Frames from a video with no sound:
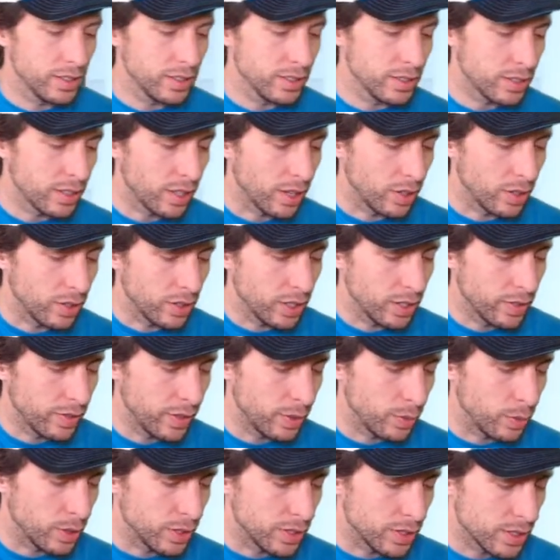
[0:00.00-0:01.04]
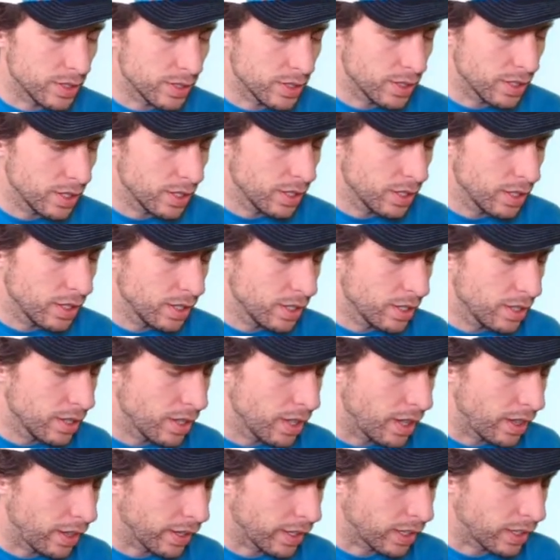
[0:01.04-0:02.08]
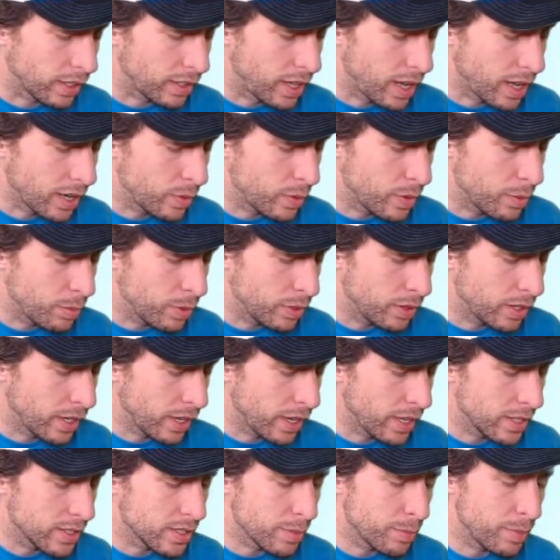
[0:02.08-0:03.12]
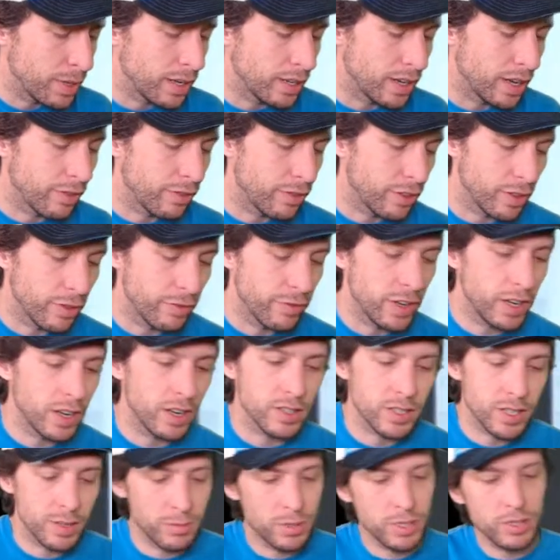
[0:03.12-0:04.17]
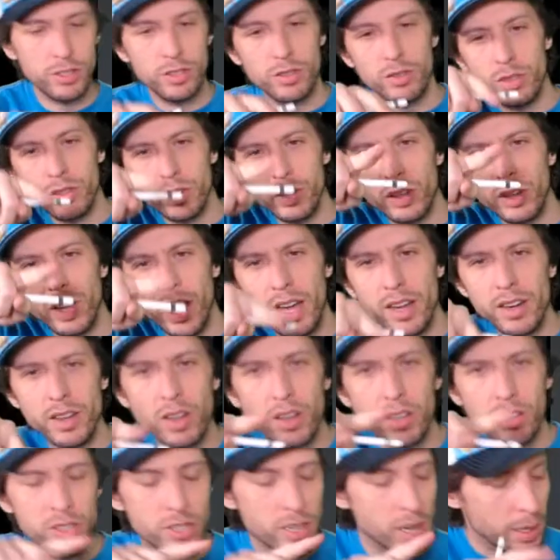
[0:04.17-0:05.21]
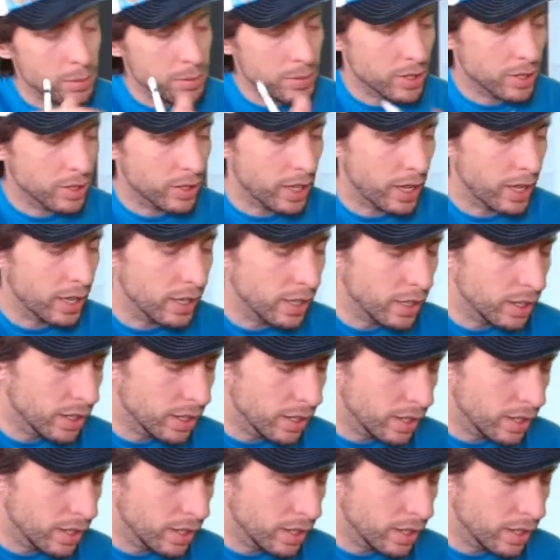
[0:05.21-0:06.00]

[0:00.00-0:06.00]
So if it was like a clock, we put the hands up here. Now for the fingers, I'm just doing little hot dog shapes, okay?